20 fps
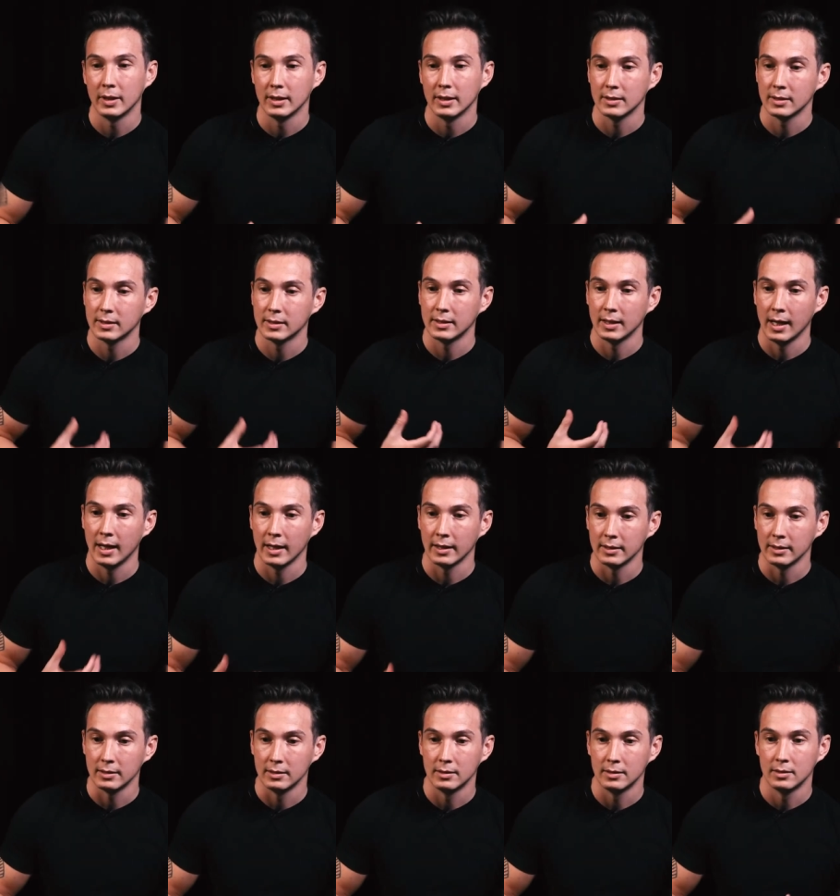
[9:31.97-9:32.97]
when it
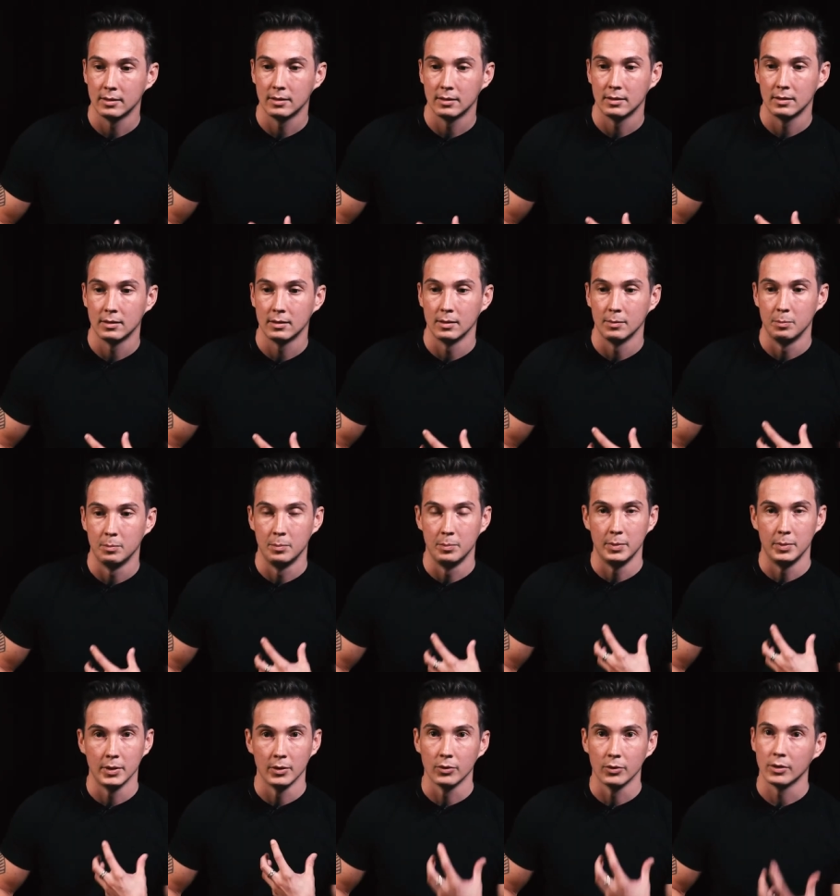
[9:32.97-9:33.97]
started to
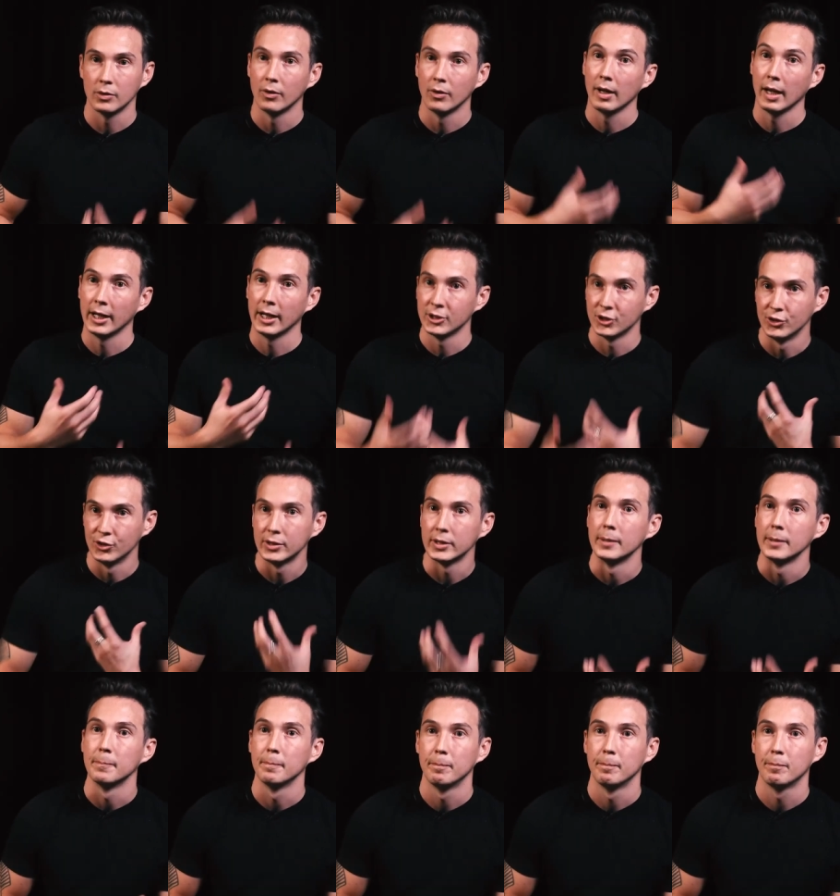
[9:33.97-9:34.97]
build a
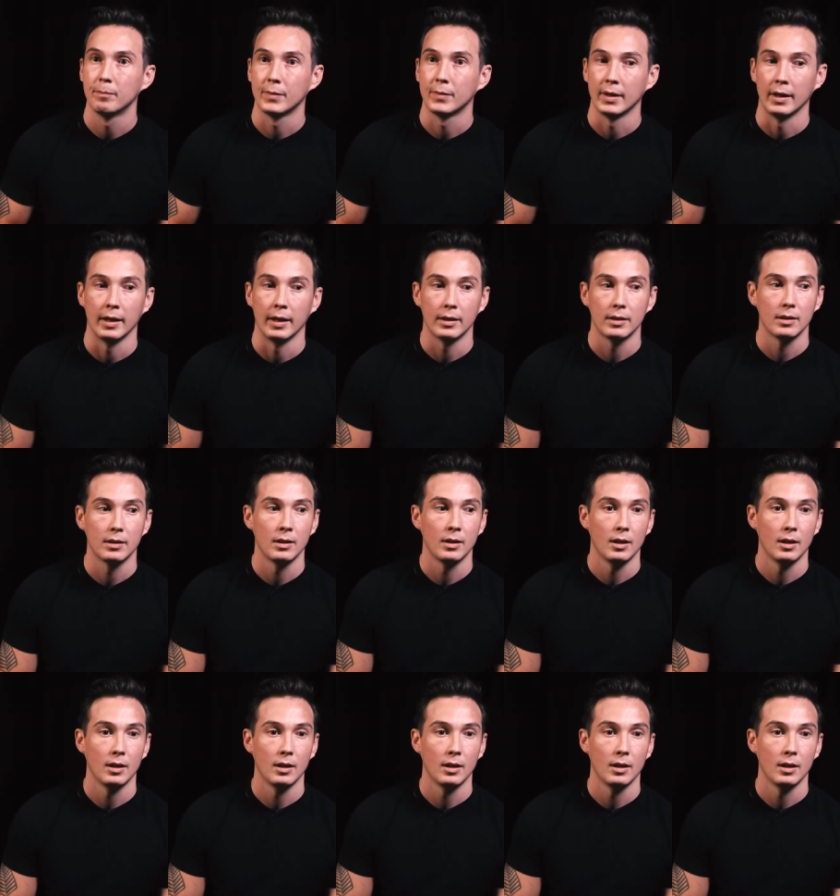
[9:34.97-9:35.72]
relationship that